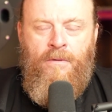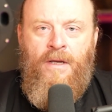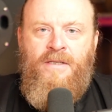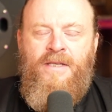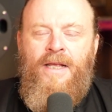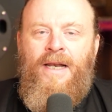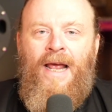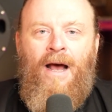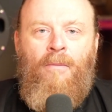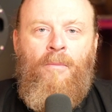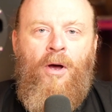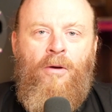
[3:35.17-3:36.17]
It's the
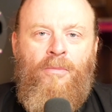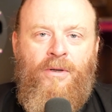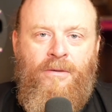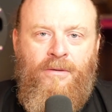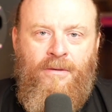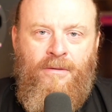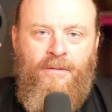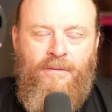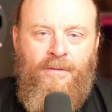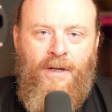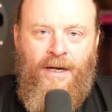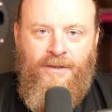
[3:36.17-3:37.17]
now moment,
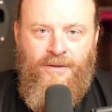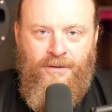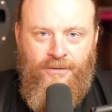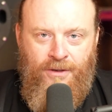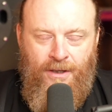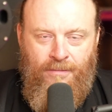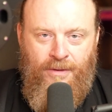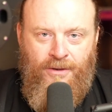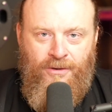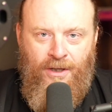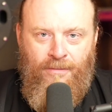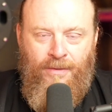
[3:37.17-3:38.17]
mm-hmm. Ladies and gentlemen,
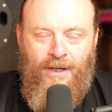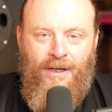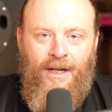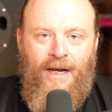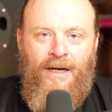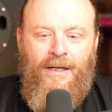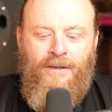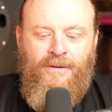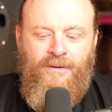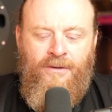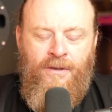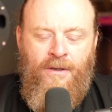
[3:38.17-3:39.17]
gentlemen and
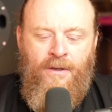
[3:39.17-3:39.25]
ladies.